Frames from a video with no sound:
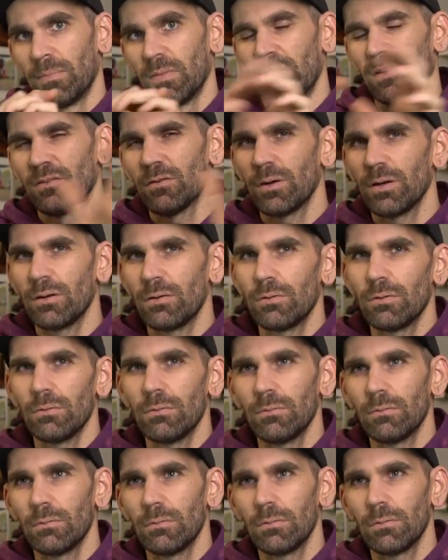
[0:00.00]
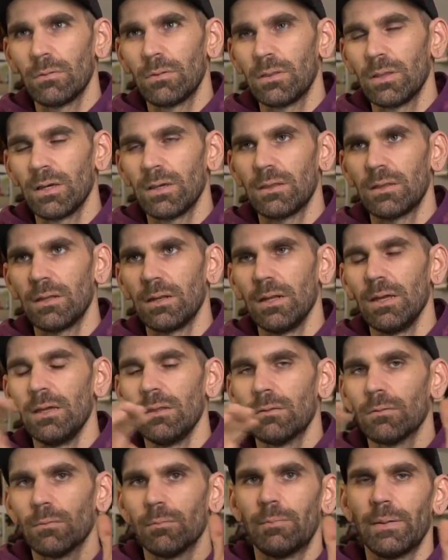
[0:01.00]
So I don't think that
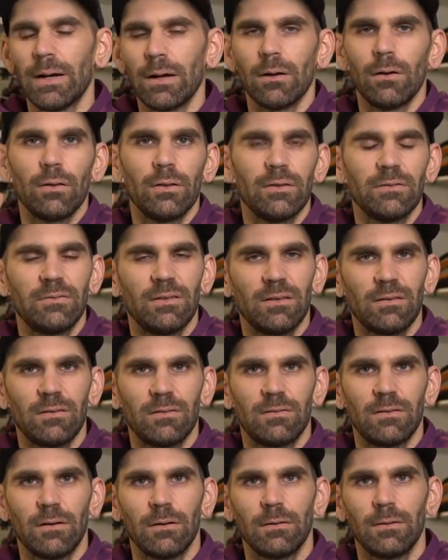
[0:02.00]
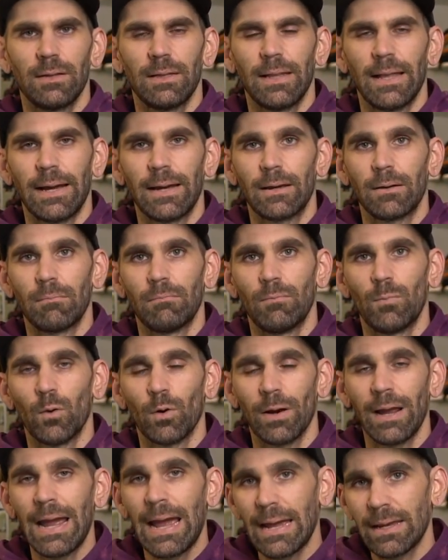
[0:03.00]
either barrel is necessarily like
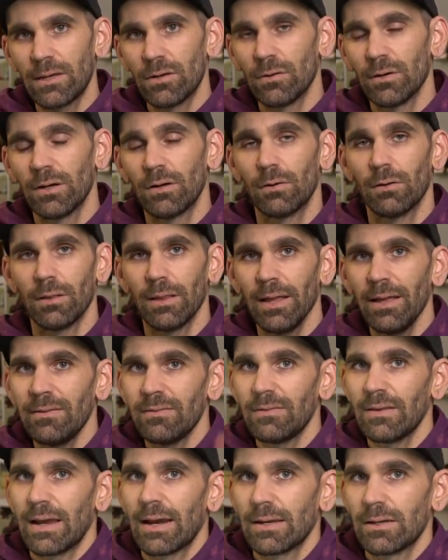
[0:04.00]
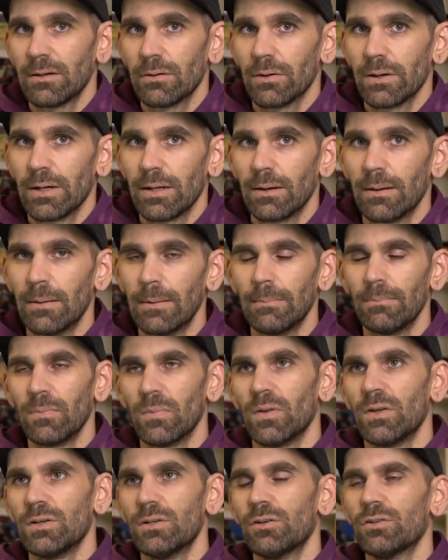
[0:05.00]
more accurate or less accurate.
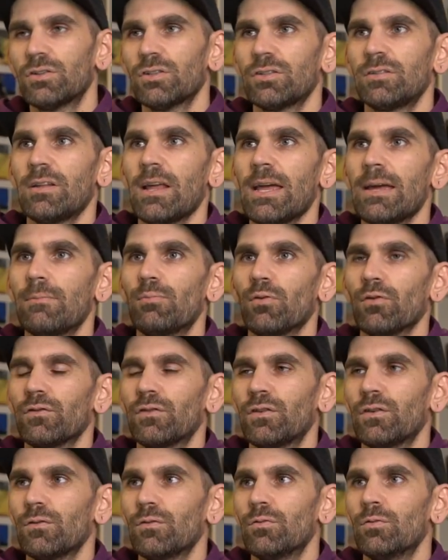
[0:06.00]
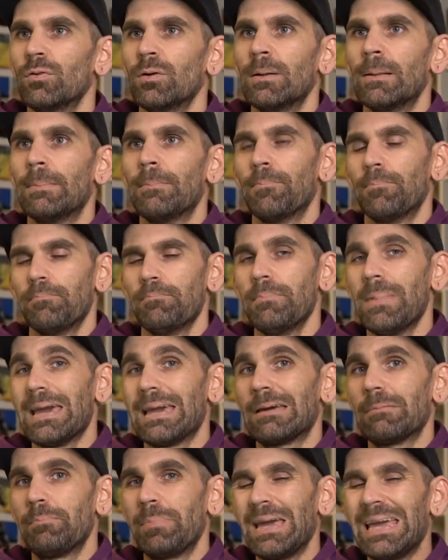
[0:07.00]
You're just able to
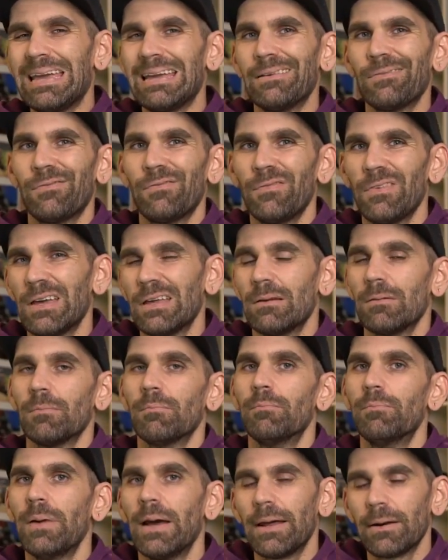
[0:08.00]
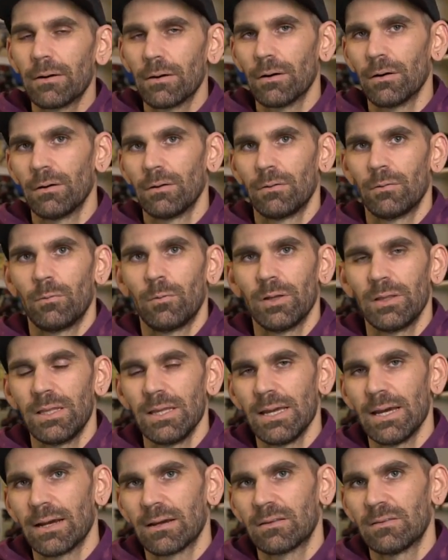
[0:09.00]
make paint fit better with
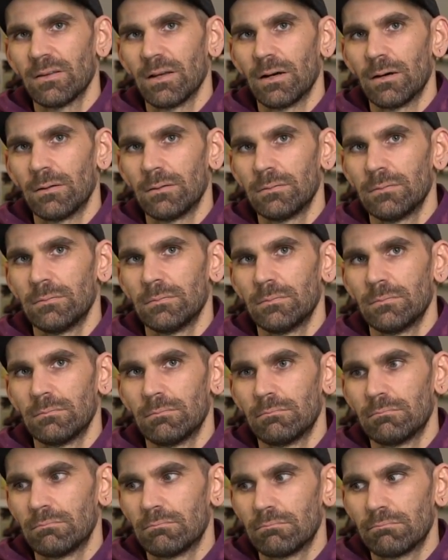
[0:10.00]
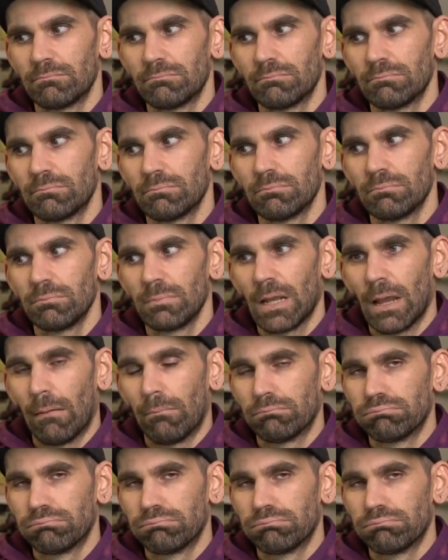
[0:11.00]
the XL. Yeah.